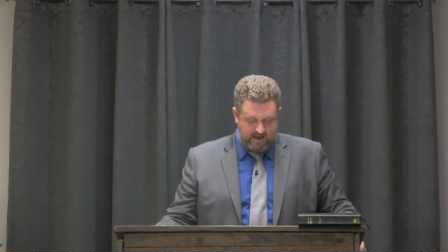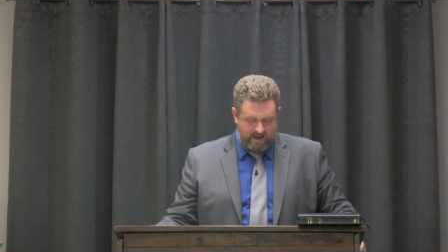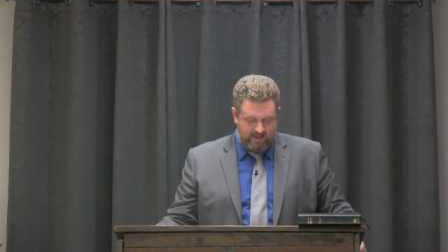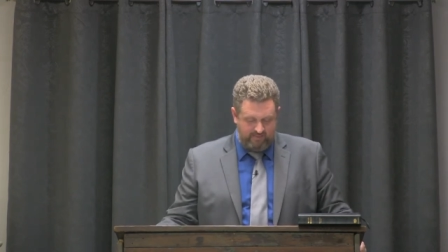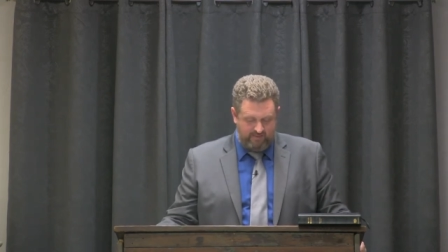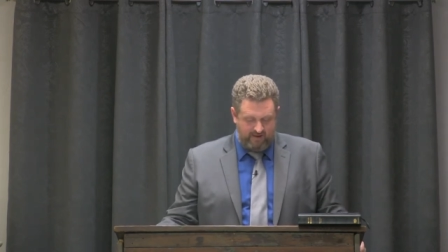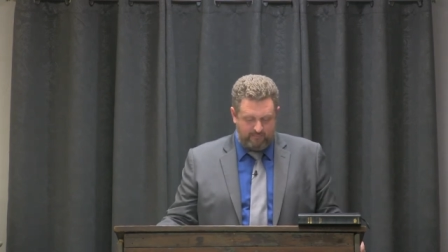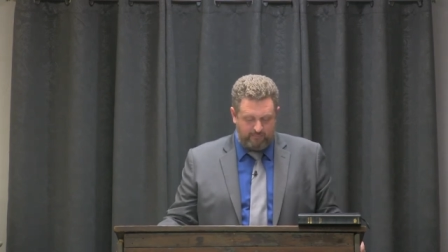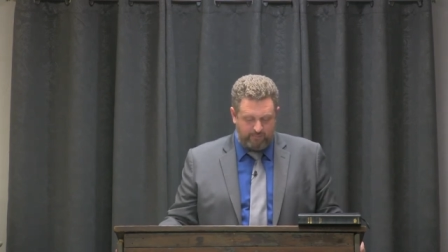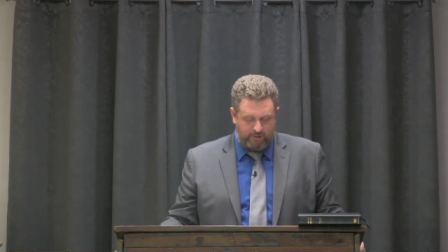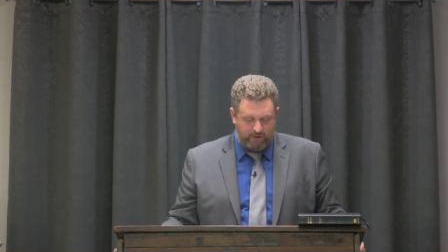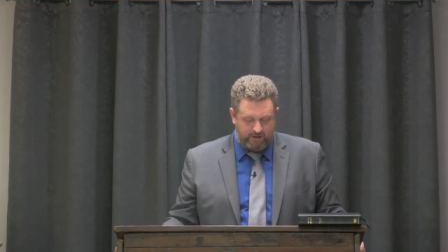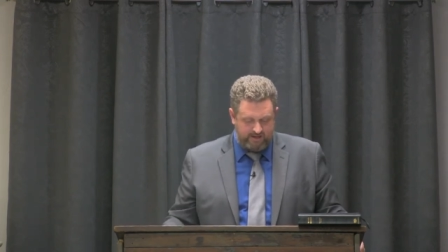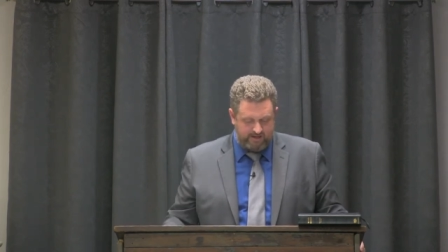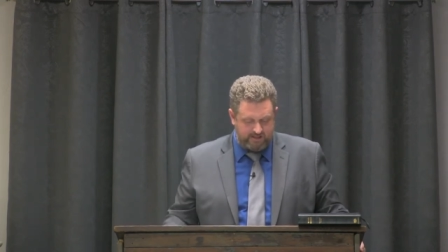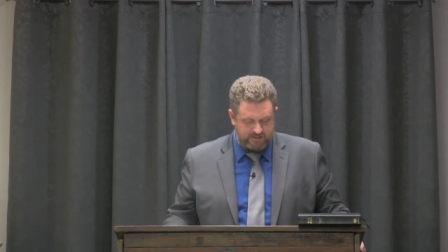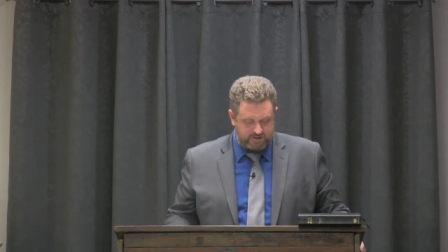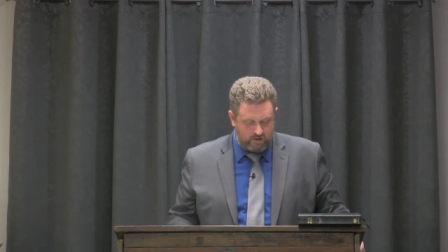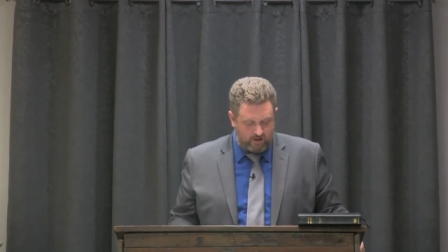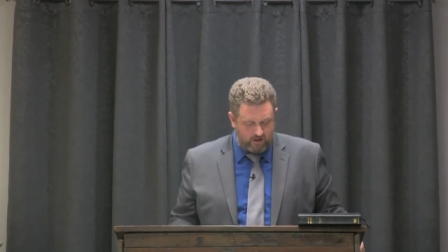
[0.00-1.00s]
And they put
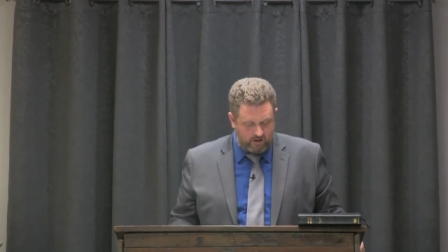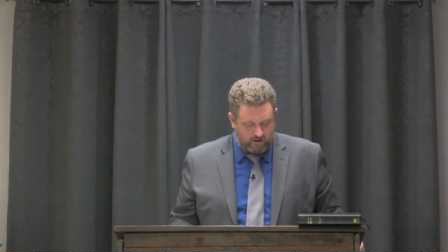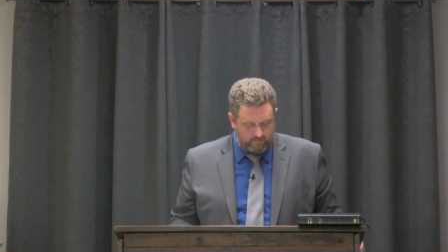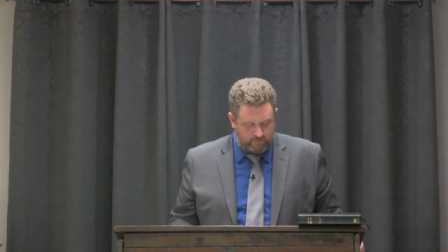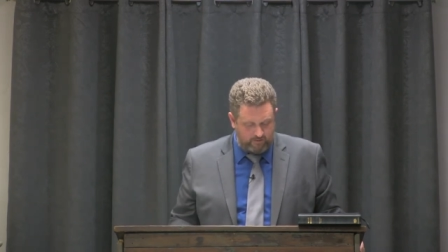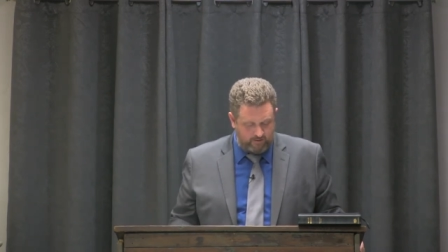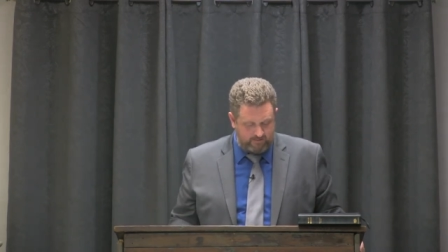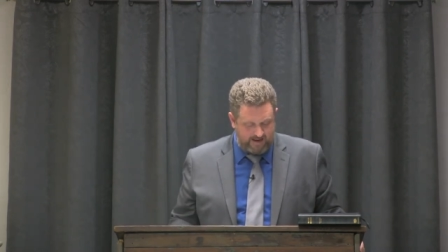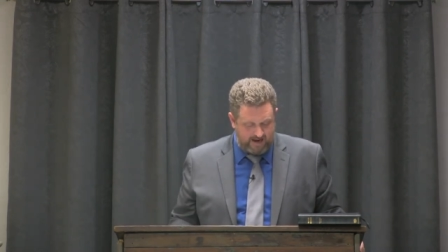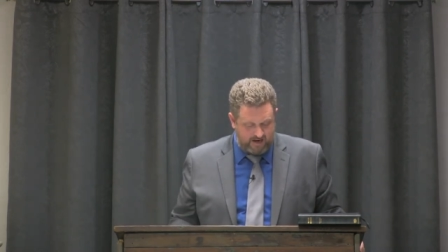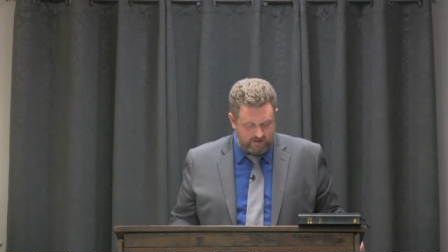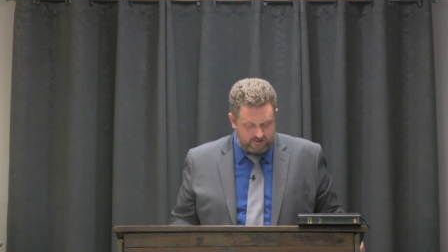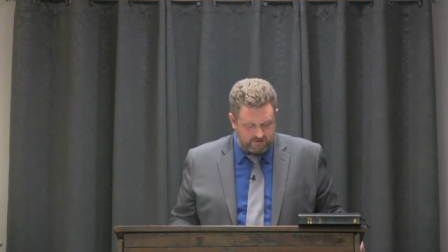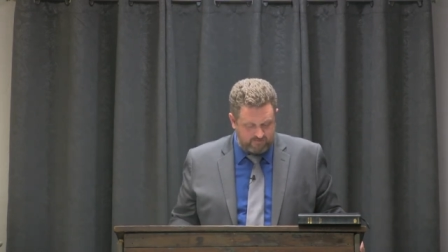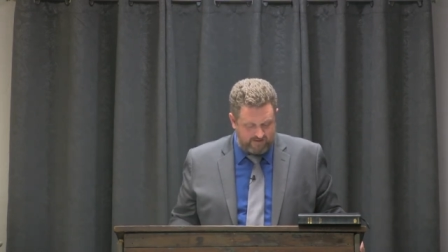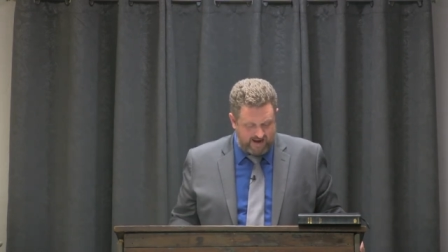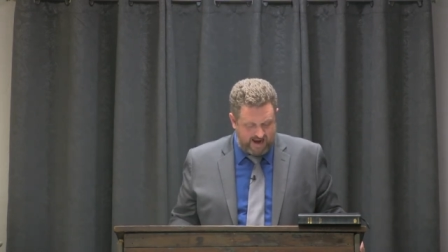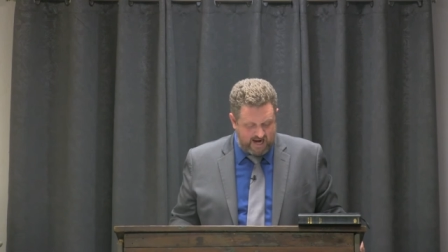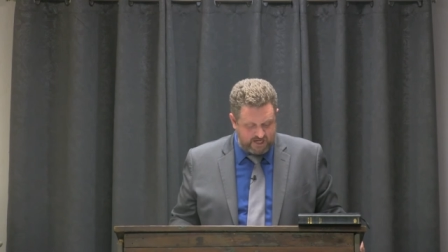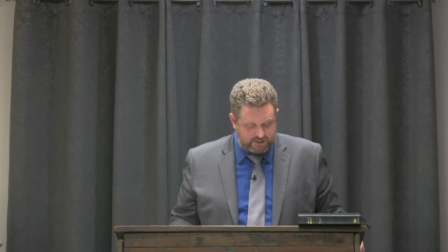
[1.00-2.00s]
his armor in the house
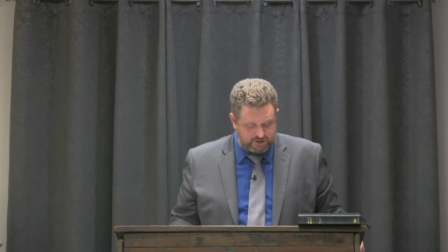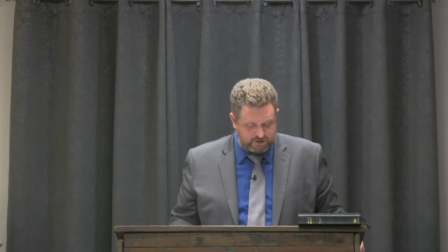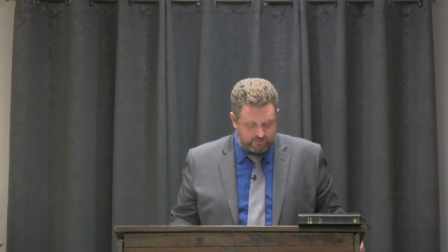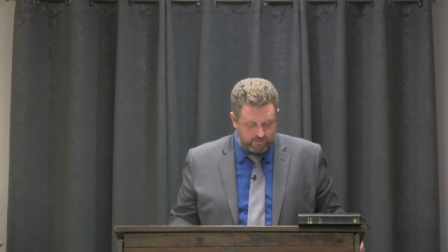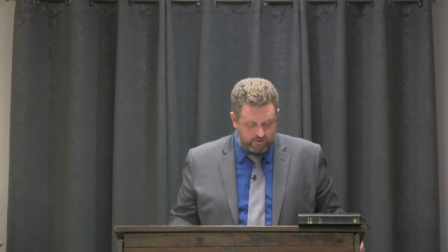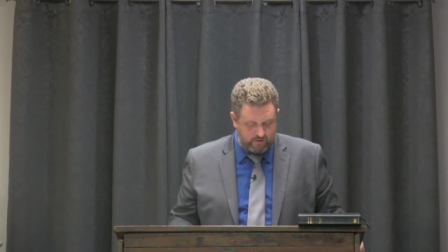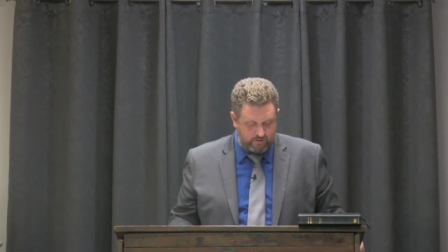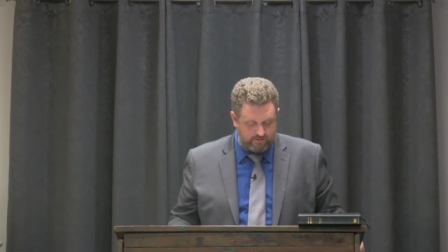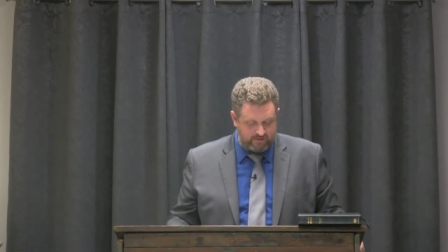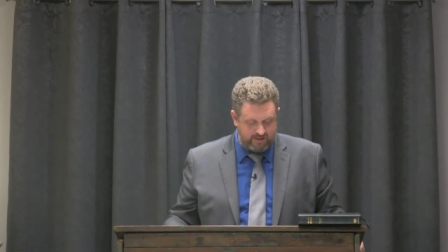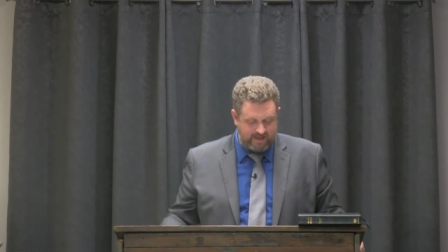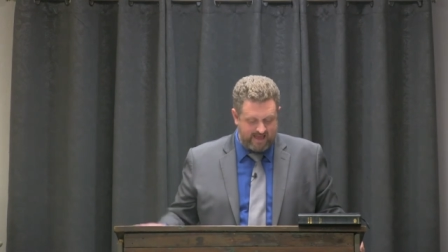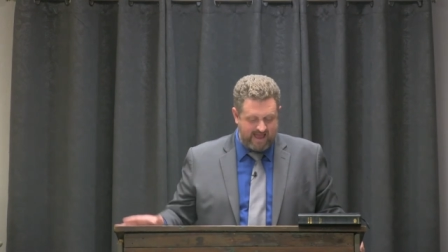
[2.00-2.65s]
of Ashtaroth,